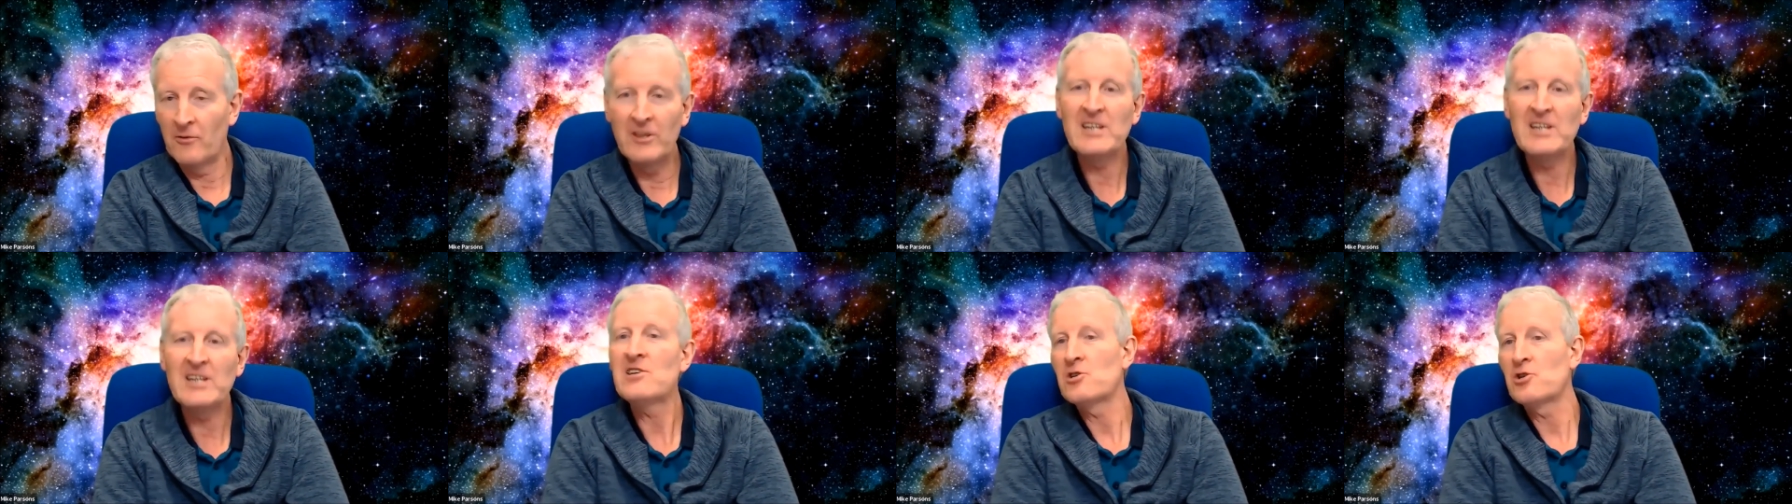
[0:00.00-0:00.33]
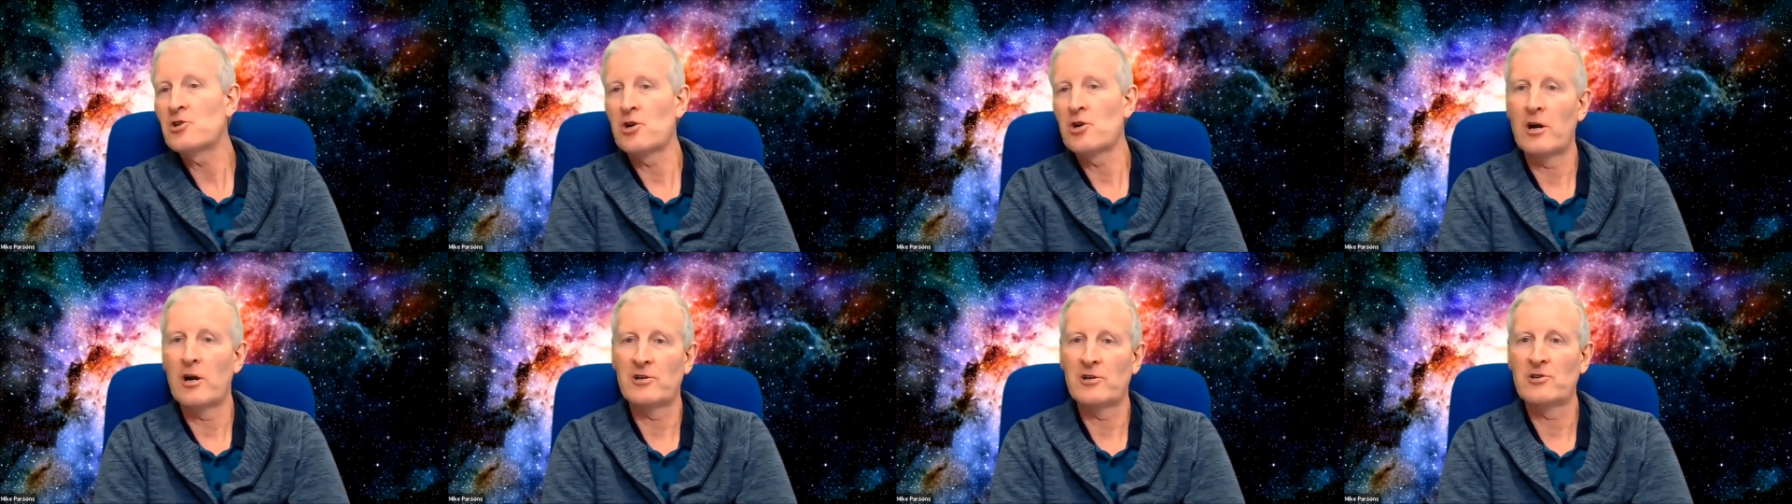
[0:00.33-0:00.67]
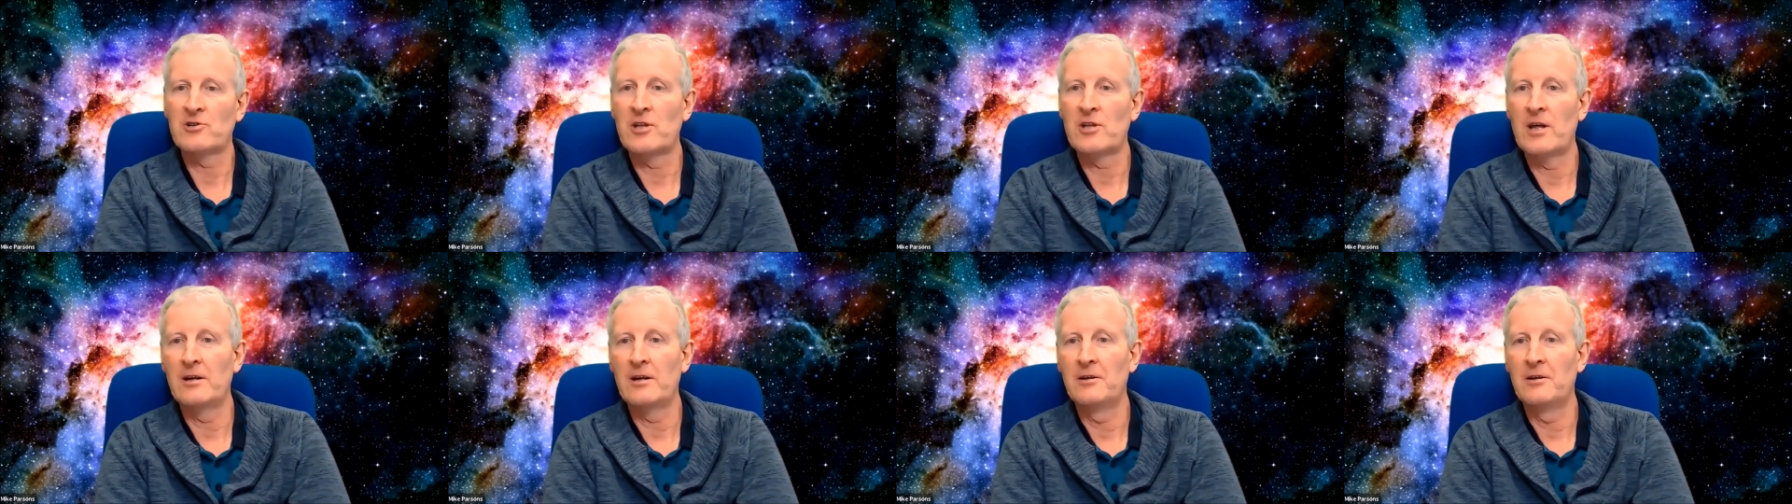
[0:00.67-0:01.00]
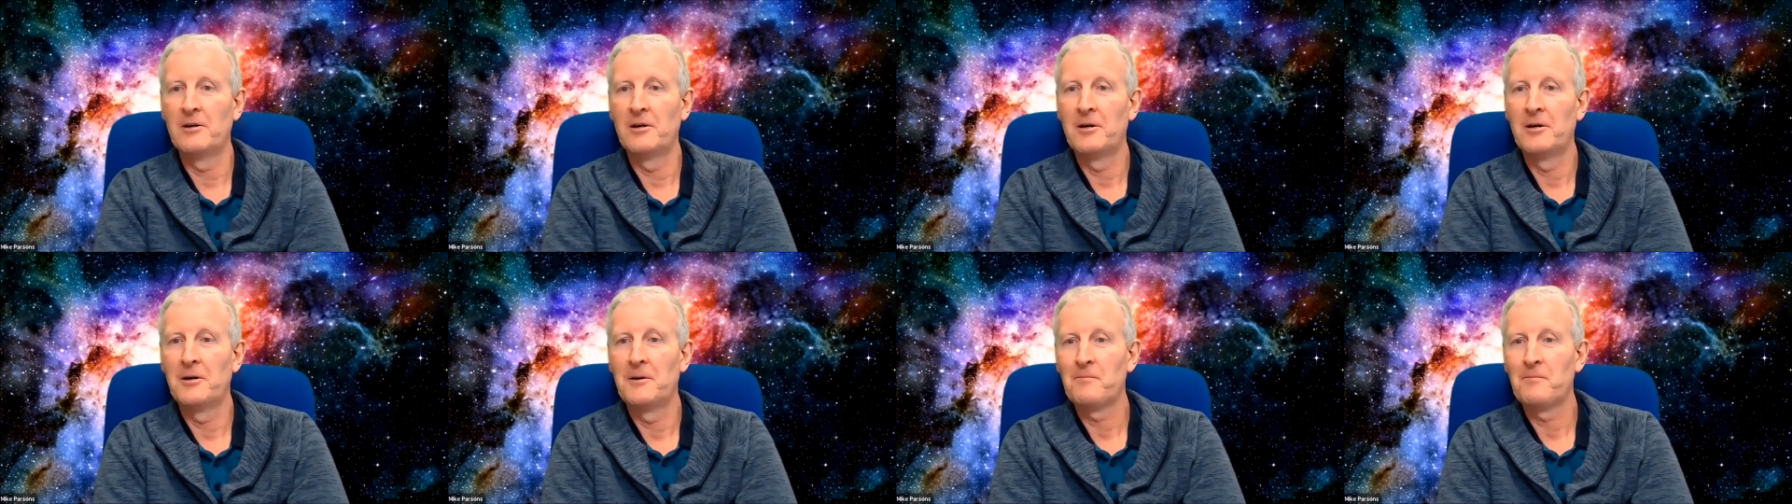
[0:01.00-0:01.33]
this is church then
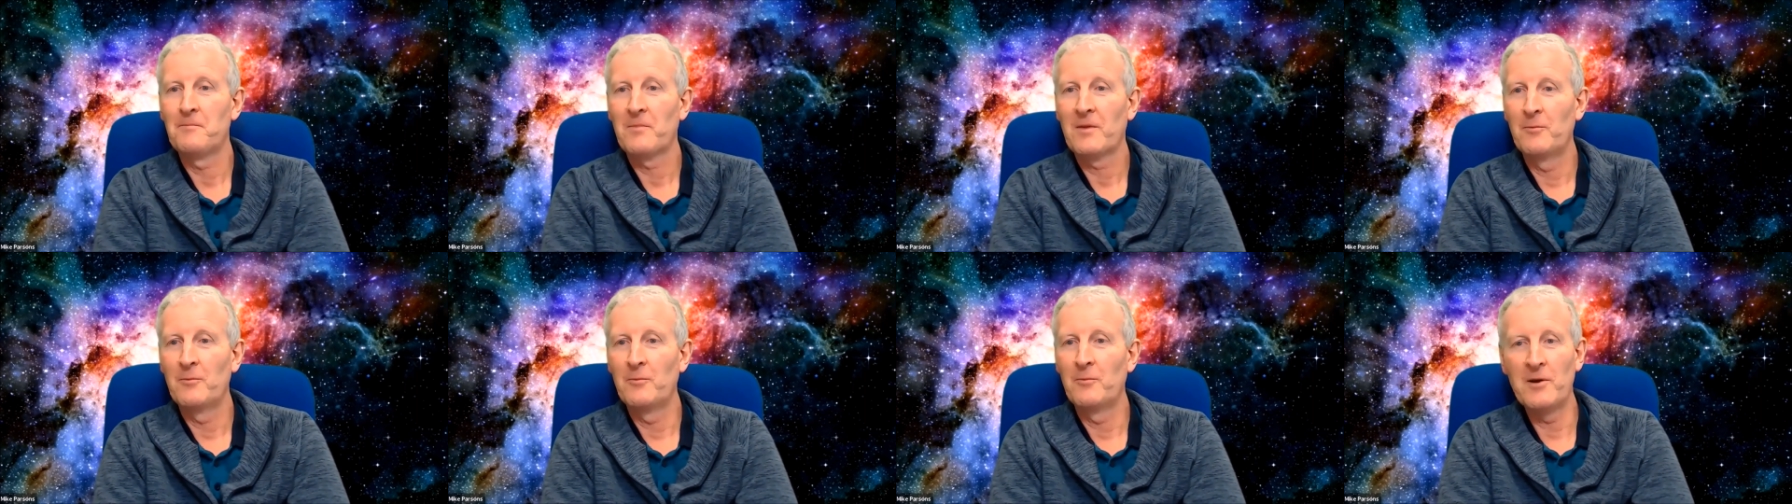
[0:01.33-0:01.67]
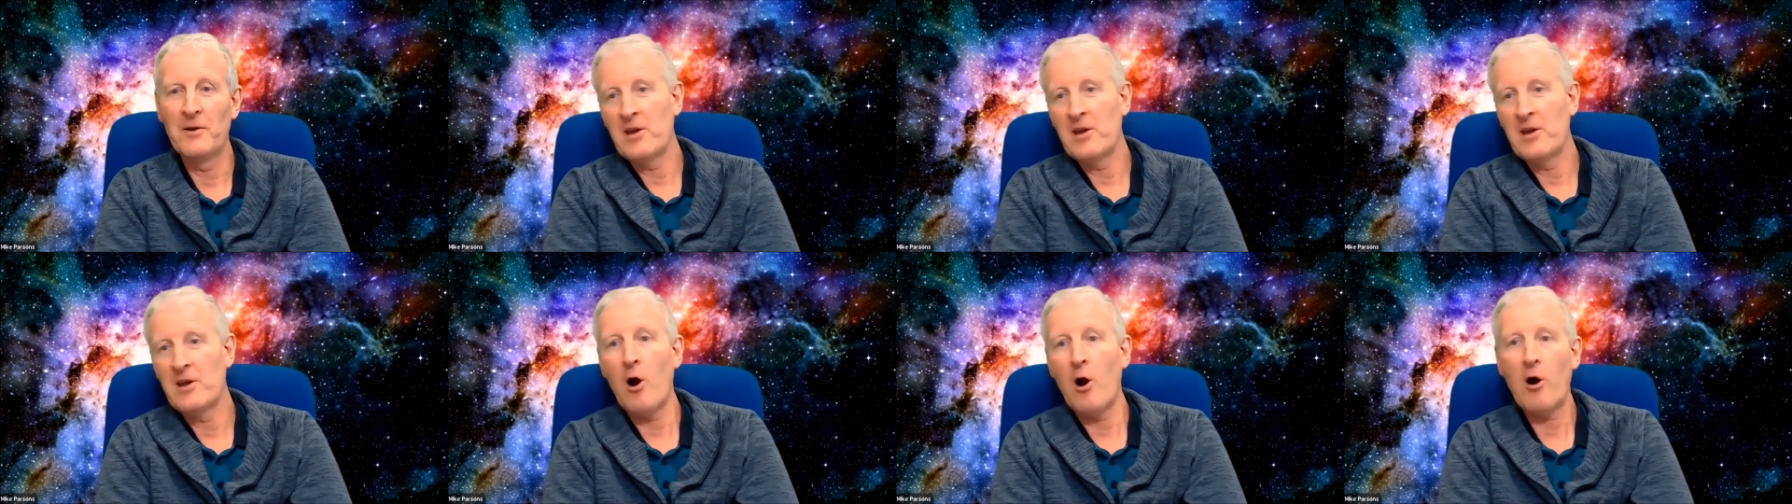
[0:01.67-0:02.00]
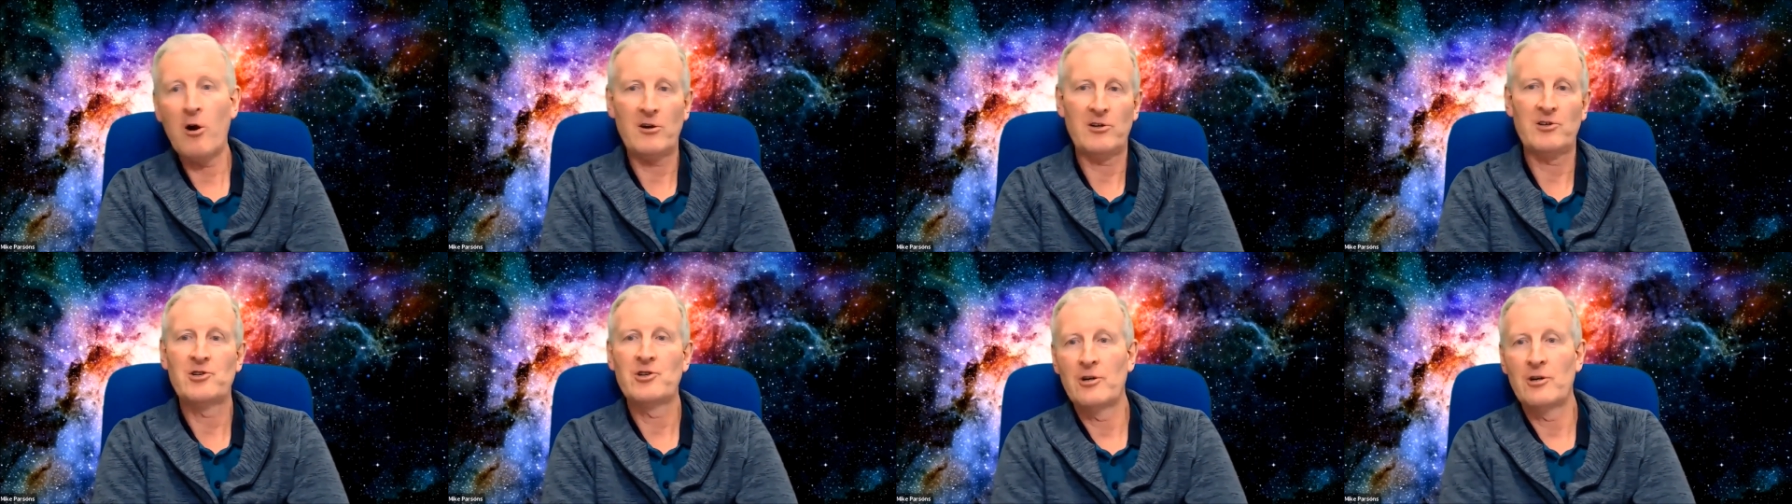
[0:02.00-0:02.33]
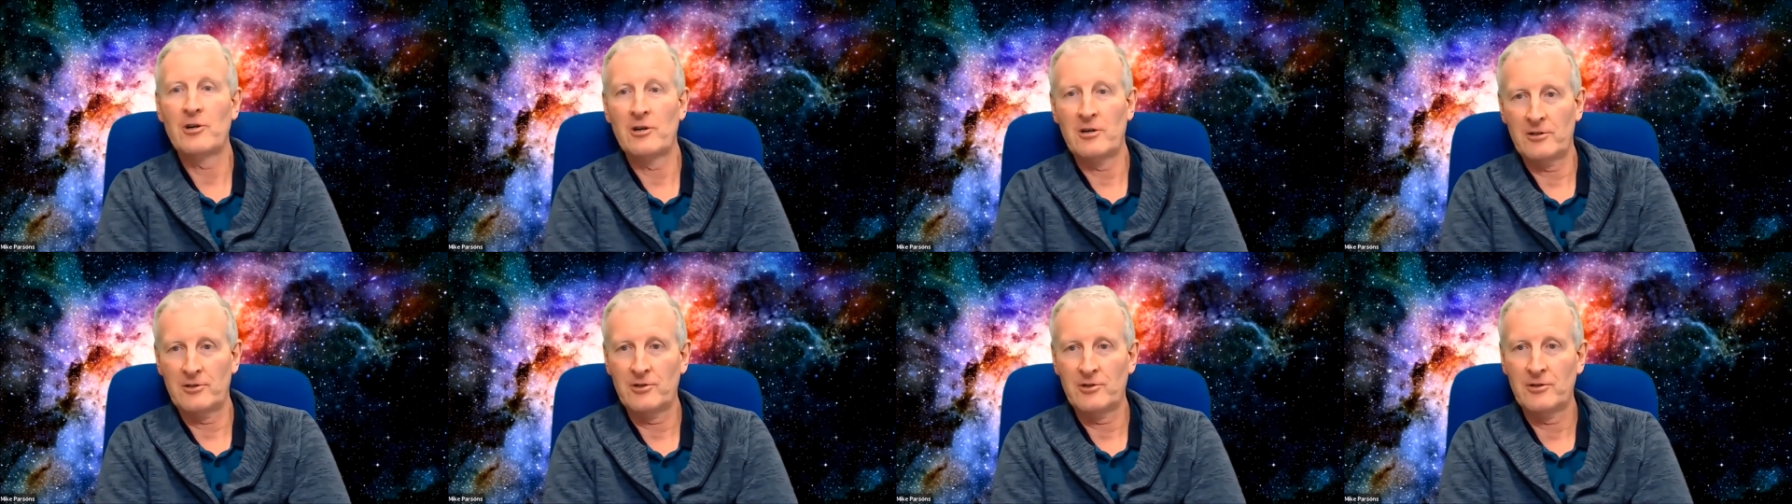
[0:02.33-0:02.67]
we're the art
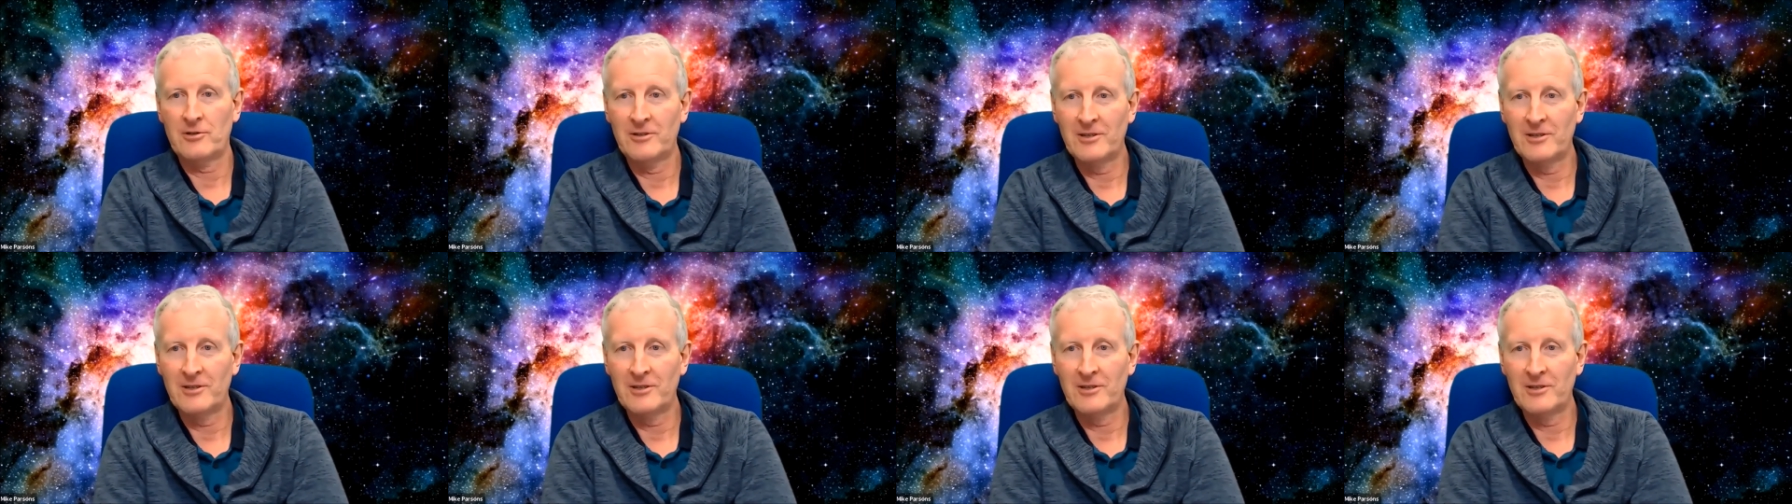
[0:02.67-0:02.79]
church